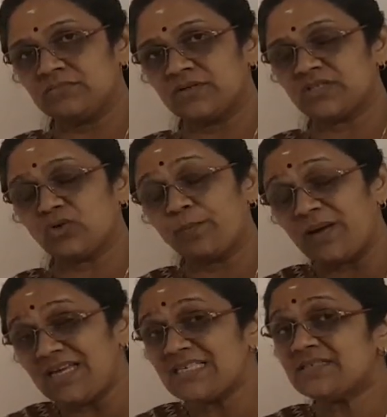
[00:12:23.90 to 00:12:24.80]
Okay. So
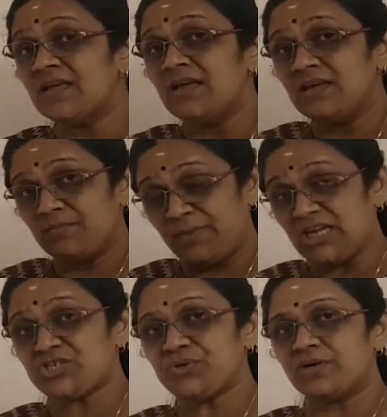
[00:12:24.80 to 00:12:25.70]
please
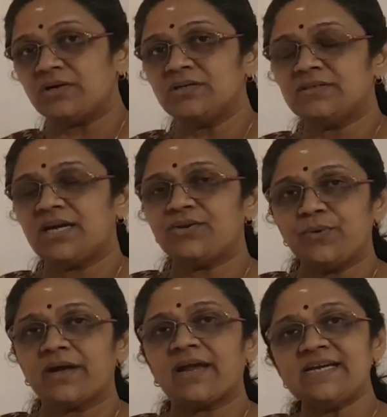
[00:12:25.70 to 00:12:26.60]
make sure that
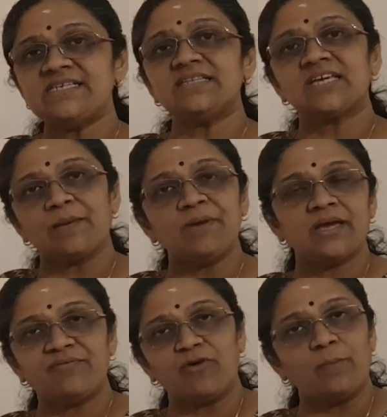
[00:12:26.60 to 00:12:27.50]
you are writing the
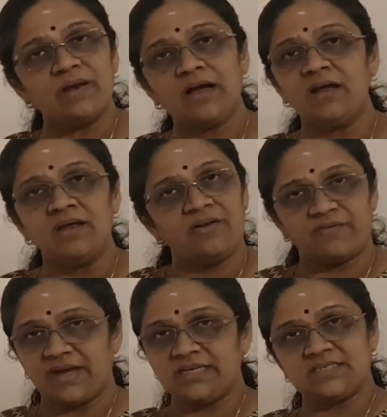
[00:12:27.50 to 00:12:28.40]
chemical formula
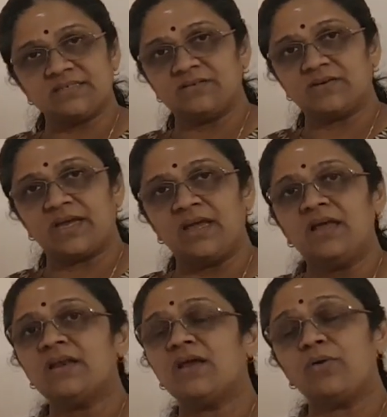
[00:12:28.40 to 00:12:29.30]
right.
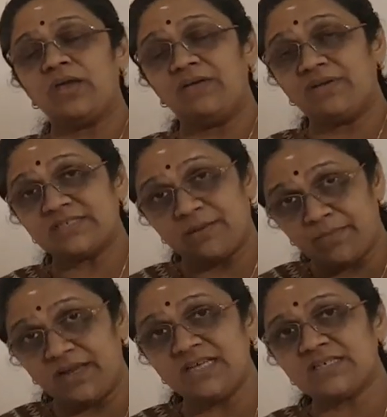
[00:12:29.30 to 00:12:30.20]
Okay. Now even
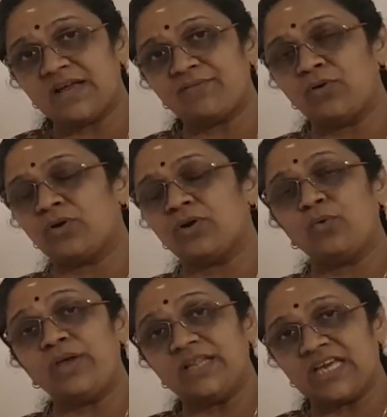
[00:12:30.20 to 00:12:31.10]
somebody is not
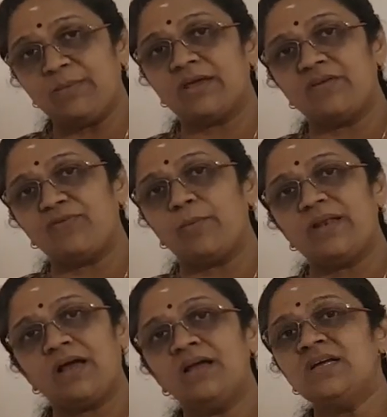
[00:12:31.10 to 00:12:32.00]
knowing the chemical
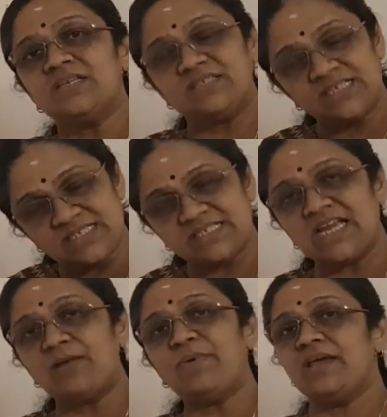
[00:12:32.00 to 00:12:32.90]
formula, just
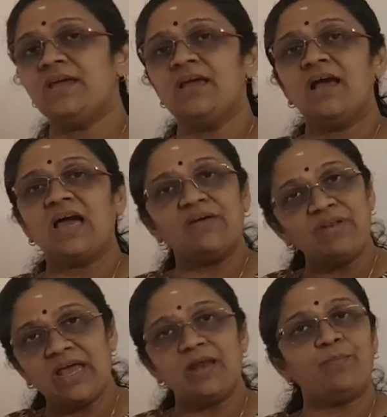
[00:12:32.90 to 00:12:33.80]
tell me, I
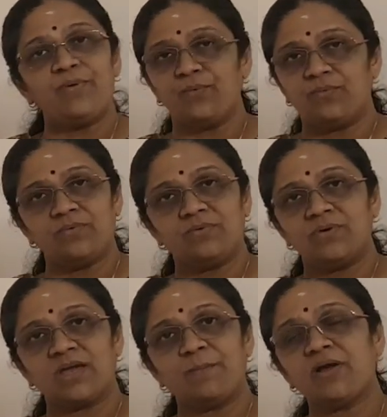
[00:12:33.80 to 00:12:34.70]
will help you.
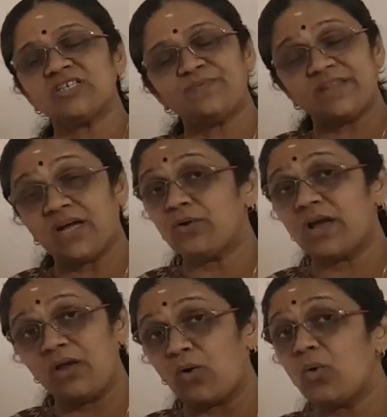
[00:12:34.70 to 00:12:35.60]
Okay. Because
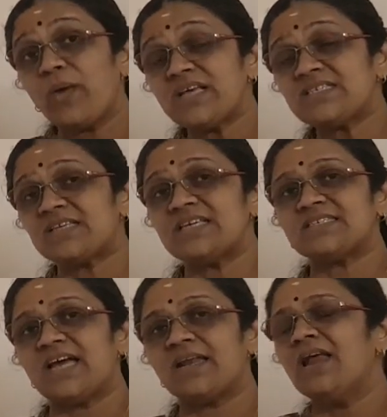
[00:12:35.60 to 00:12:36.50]
without, I always
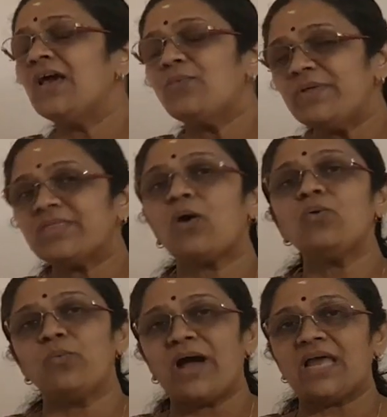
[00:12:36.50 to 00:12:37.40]
say that
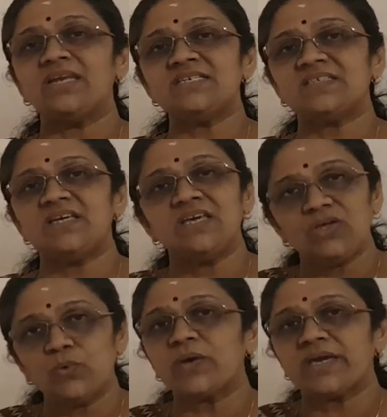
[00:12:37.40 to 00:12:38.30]
without balancing,
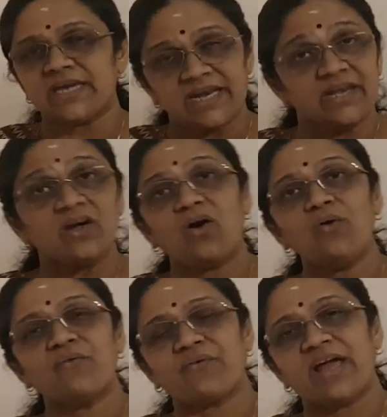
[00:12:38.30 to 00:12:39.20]
you
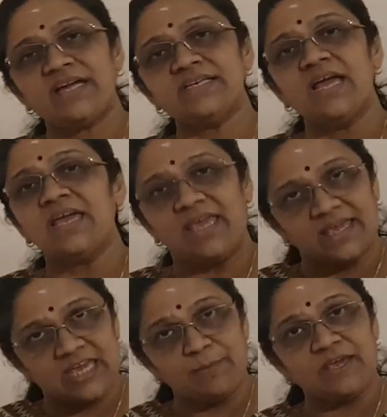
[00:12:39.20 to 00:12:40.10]
cannot write
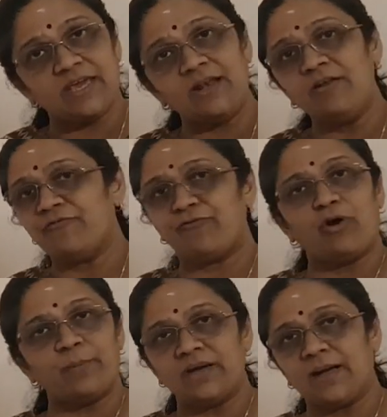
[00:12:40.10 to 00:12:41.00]
a chemical
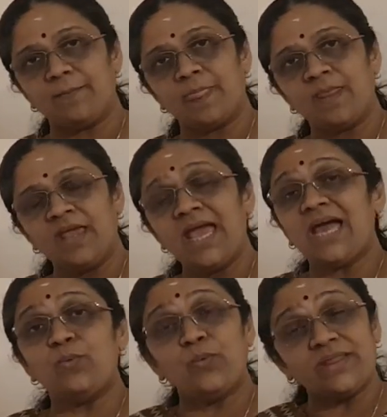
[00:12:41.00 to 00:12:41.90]
formula.
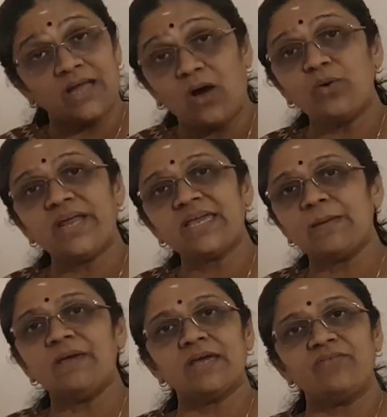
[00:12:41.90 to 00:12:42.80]
And without a
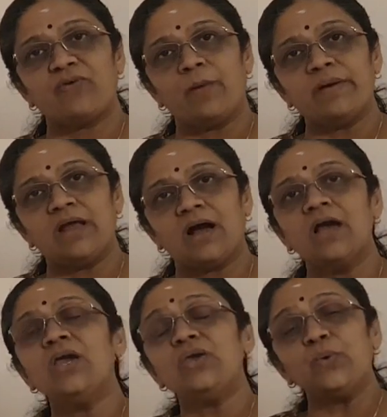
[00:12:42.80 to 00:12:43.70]
chemical
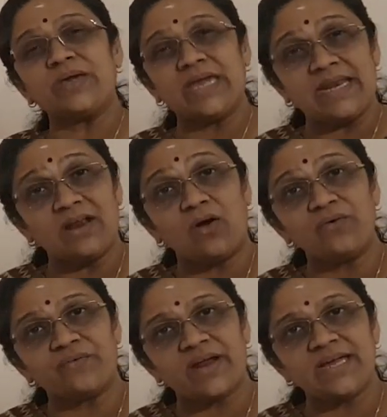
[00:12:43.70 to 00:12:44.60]
formula, you
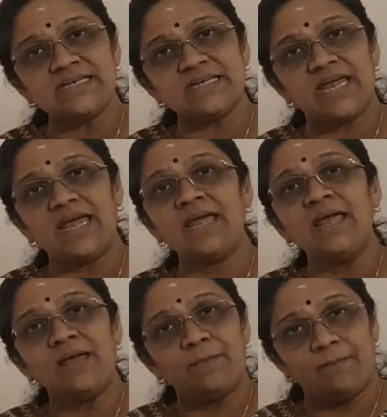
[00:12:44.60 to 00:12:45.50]
cannot write
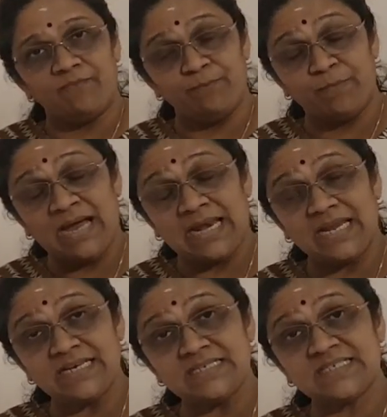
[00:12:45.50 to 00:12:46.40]
a
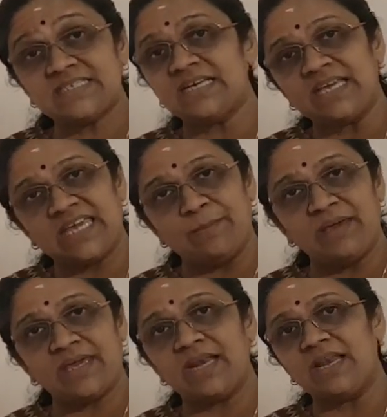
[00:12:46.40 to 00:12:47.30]
balanced
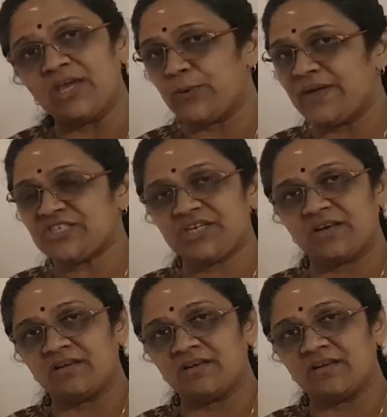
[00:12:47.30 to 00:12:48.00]
chemical equation.